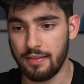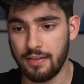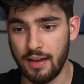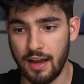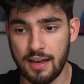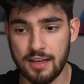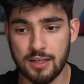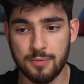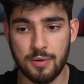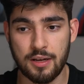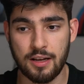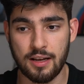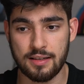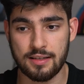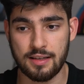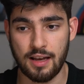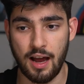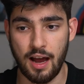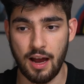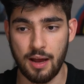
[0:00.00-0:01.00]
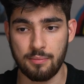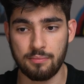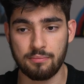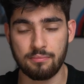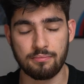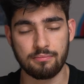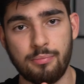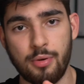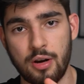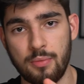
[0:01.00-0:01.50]
And that is because
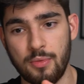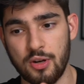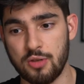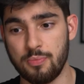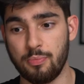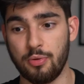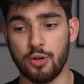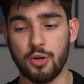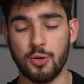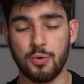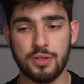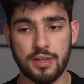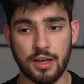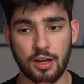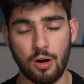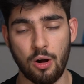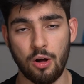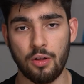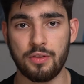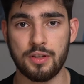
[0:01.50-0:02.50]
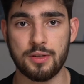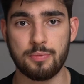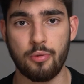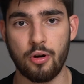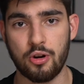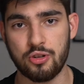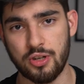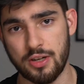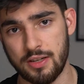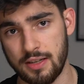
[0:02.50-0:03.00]
I'm pretty much producing all these
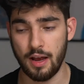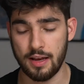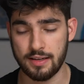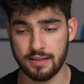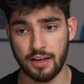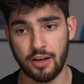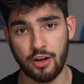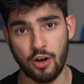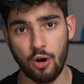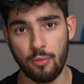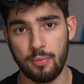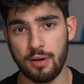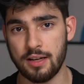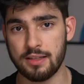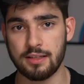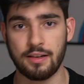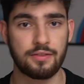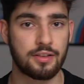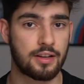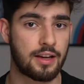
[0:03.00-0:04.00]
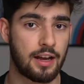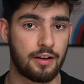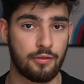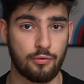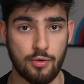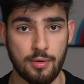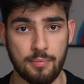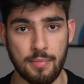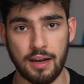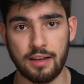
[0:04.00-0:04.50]
projects as I go, because I have to kind
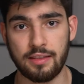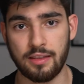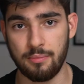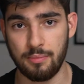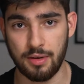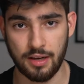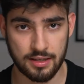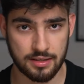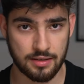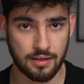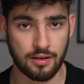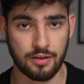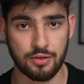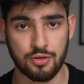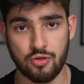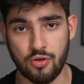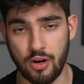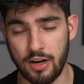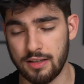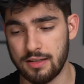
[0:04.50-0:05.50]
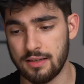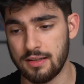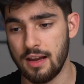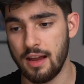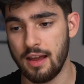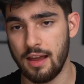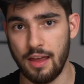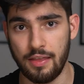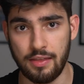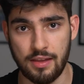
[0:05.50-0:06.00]
of remake them because of the constraints
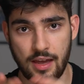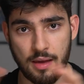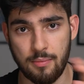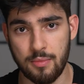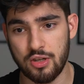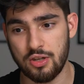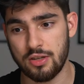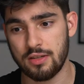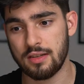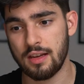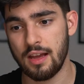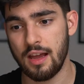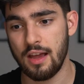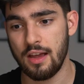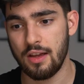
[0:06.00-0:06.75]
and the images.